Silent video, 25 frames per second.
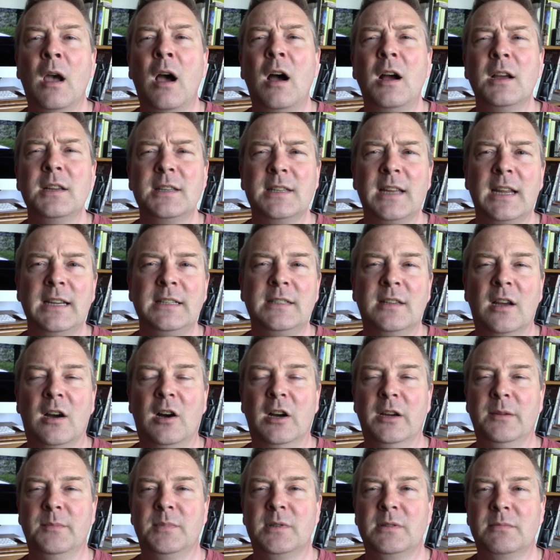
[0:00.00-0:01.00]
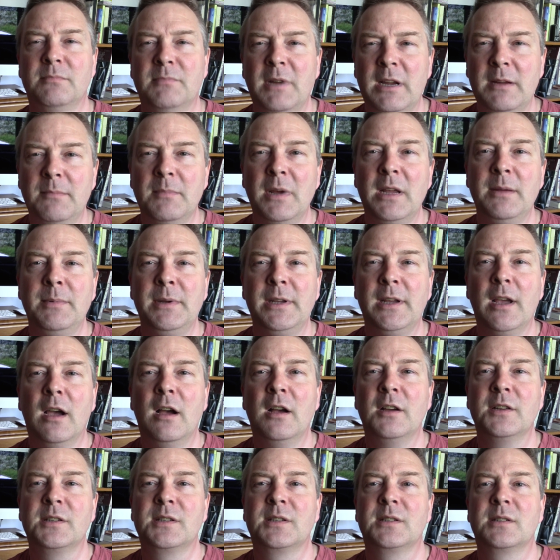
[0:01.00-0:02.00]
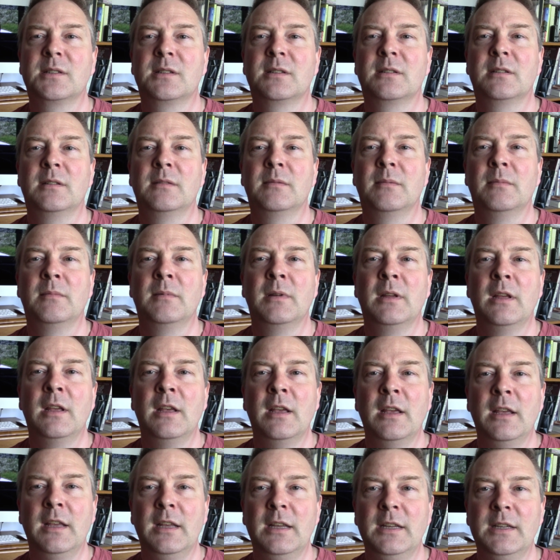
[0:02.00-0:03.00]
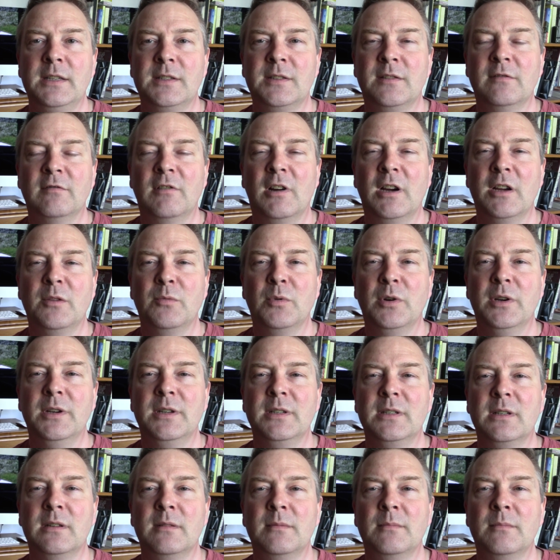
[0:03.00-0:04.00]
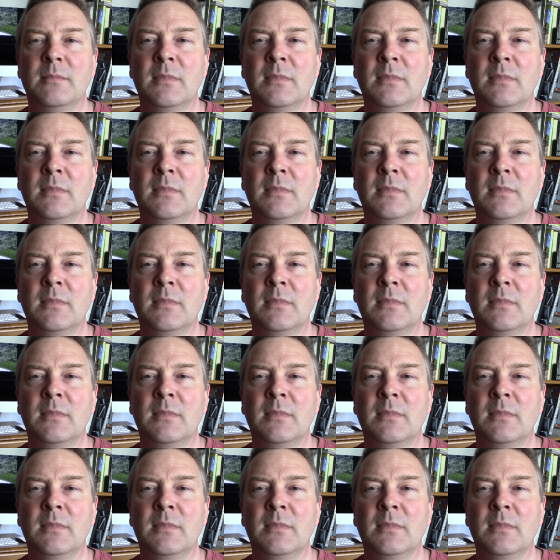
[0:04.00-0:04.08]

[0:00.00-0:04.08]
I say types, maybe castes is the right word.